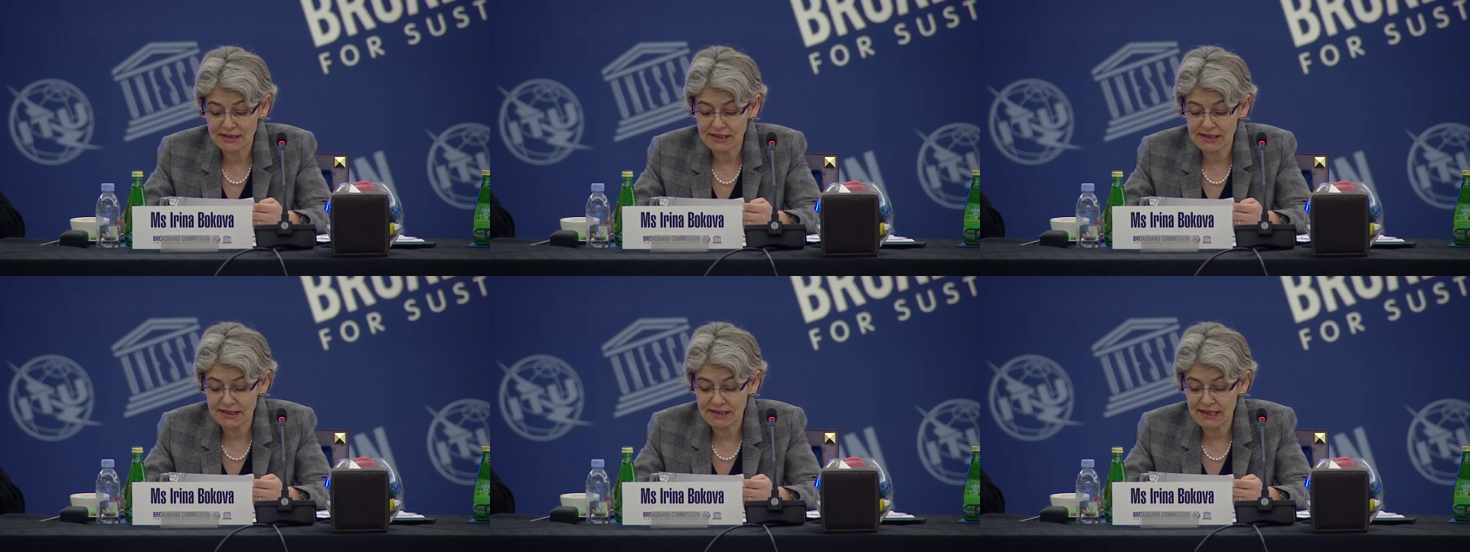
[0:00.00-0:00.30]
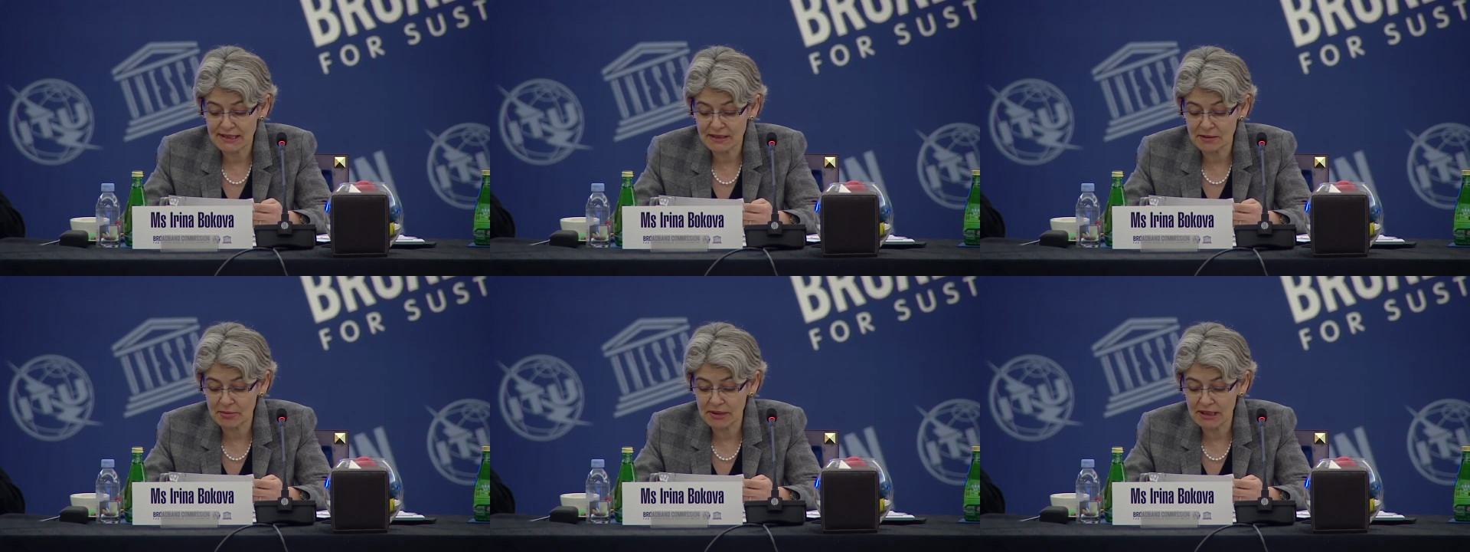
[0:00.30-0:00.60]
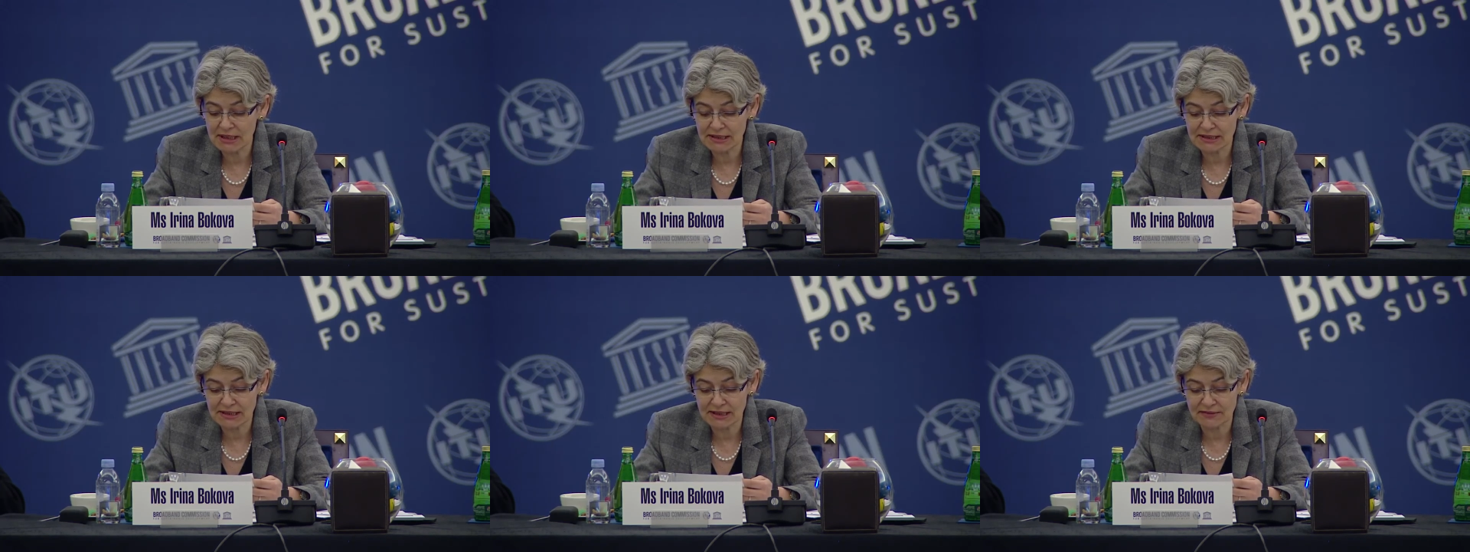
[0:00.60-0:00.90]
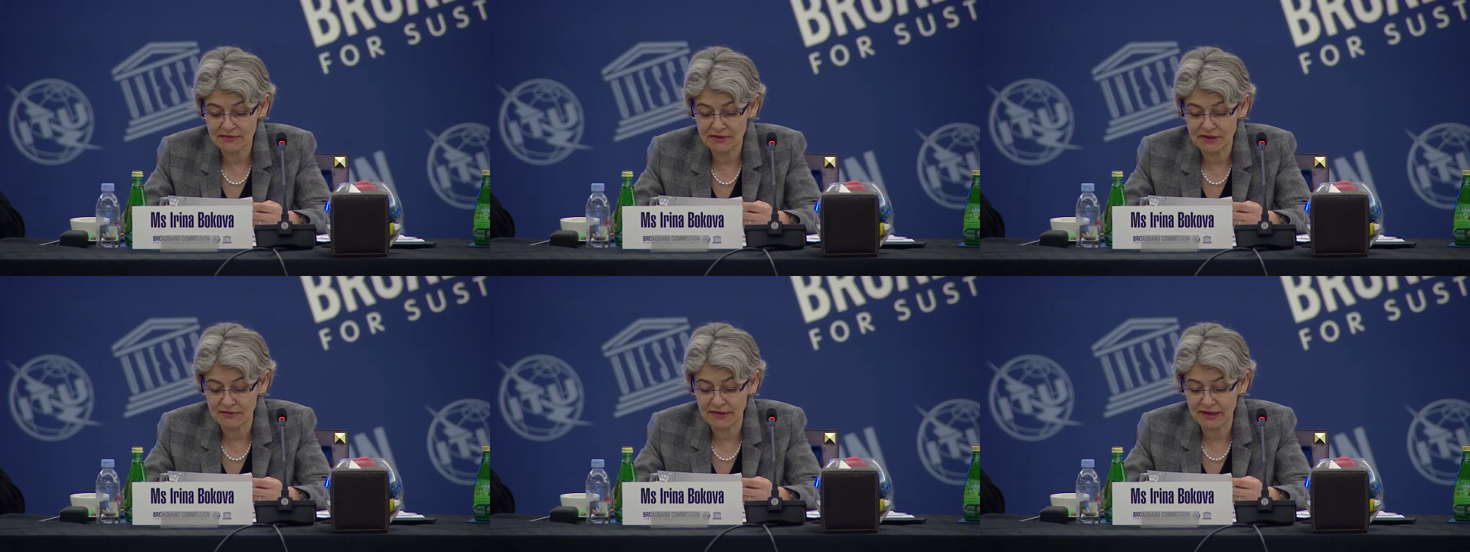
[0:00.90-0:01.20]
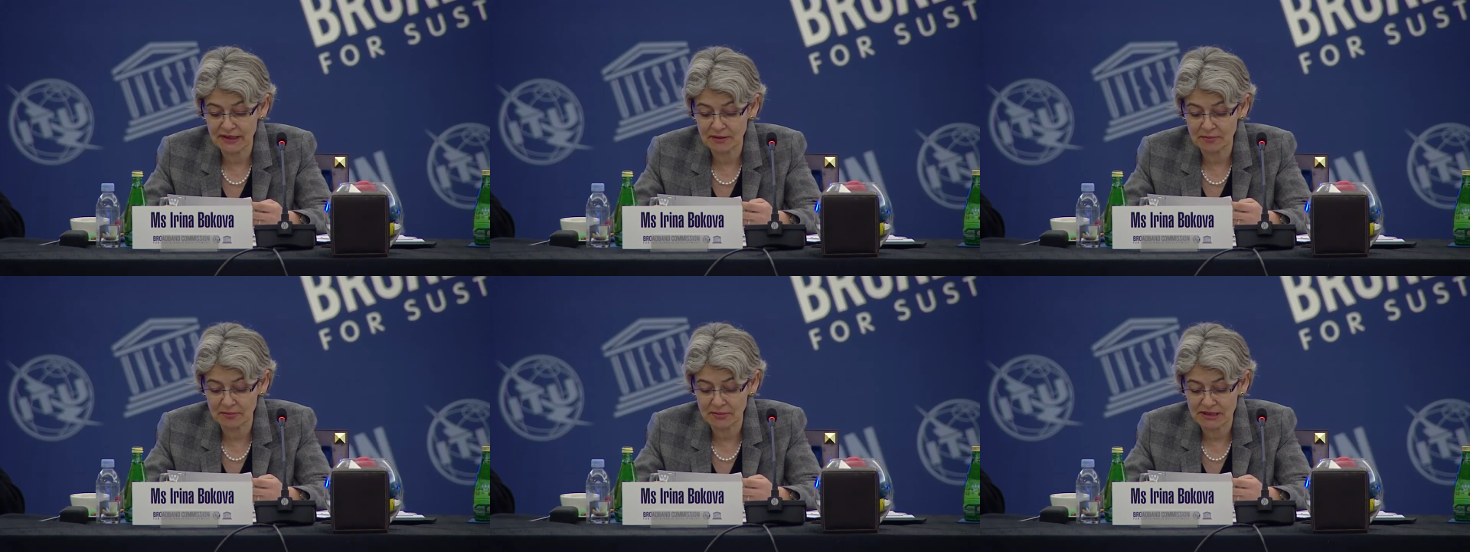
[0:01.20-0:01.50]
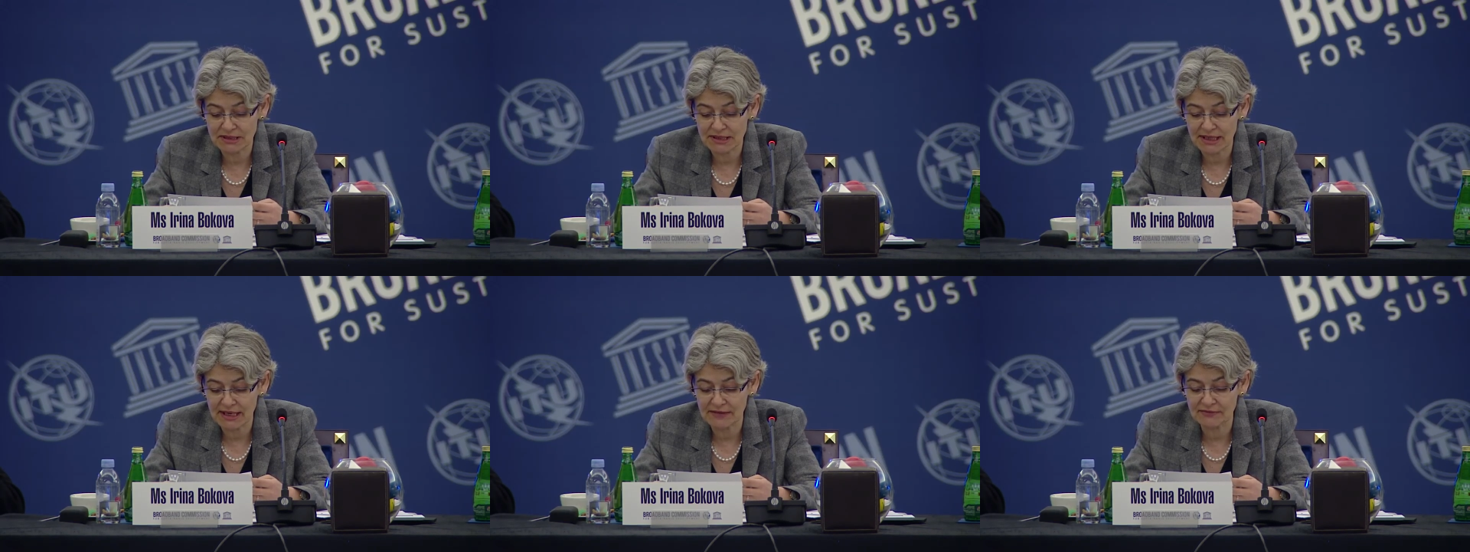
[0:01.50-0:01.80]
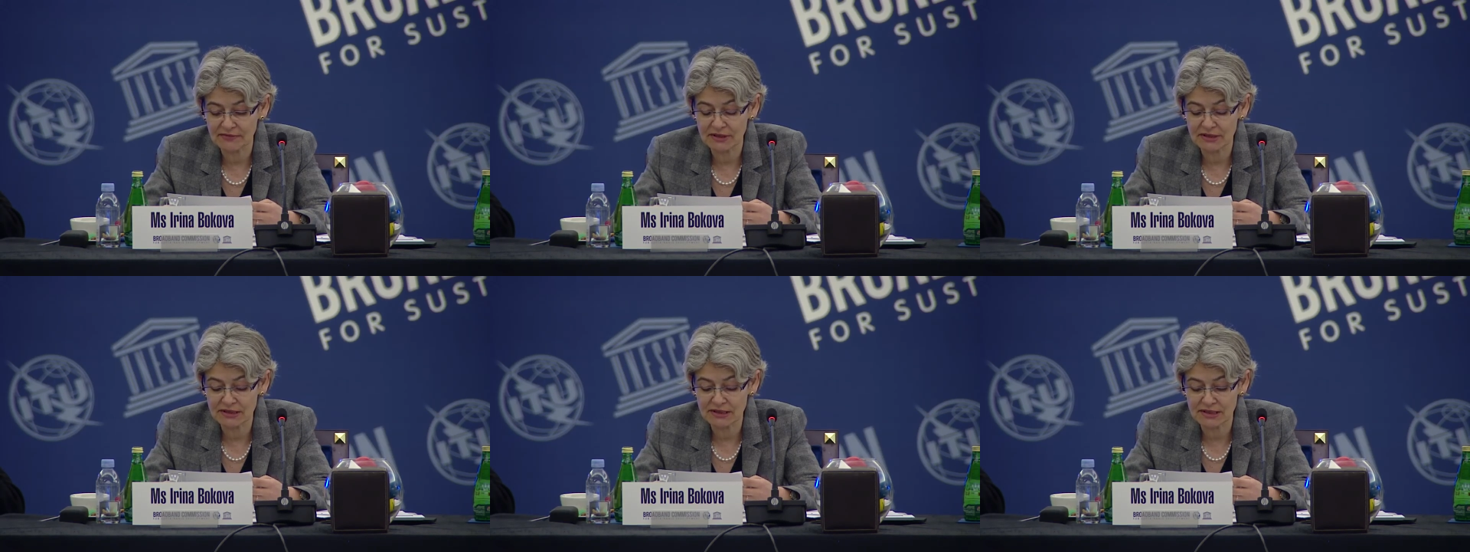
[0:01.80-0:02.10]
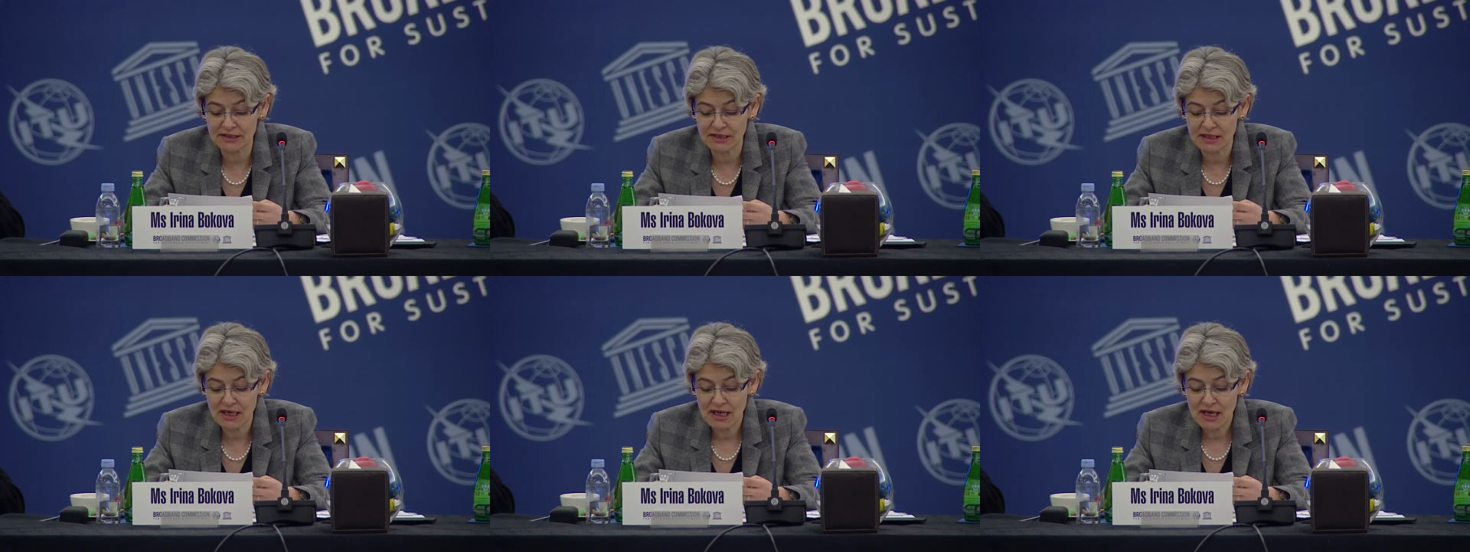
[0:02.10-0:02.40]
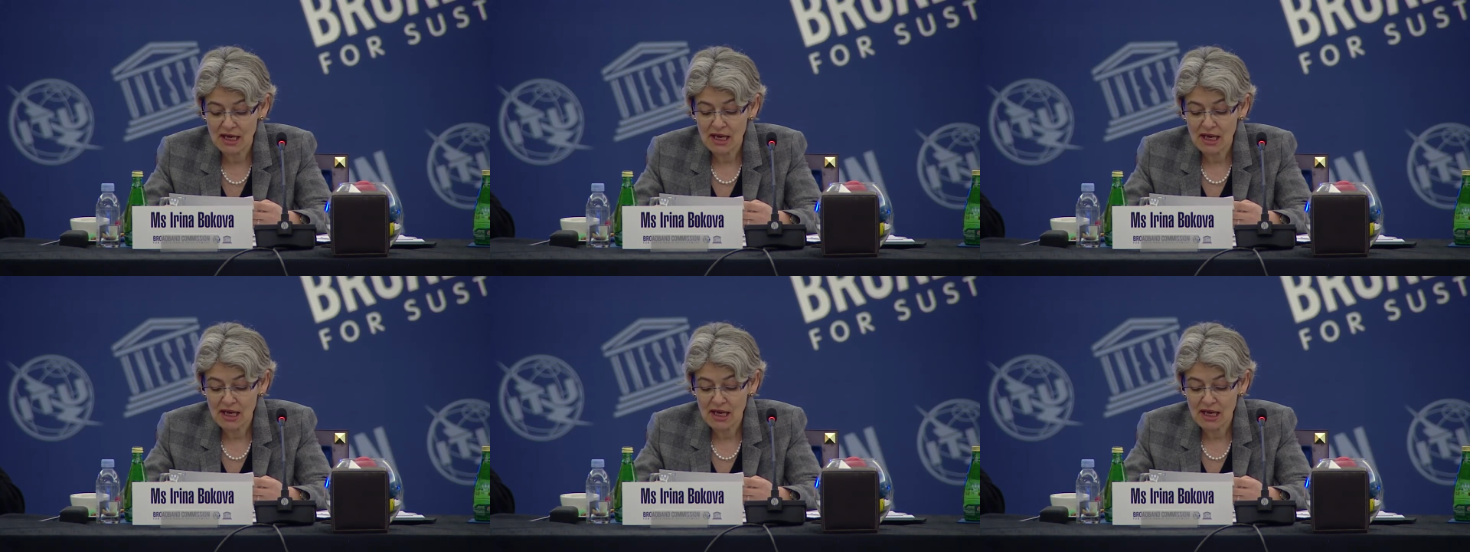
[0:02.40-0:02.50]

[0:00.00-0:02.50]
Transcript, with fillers: sustainability of development efforts,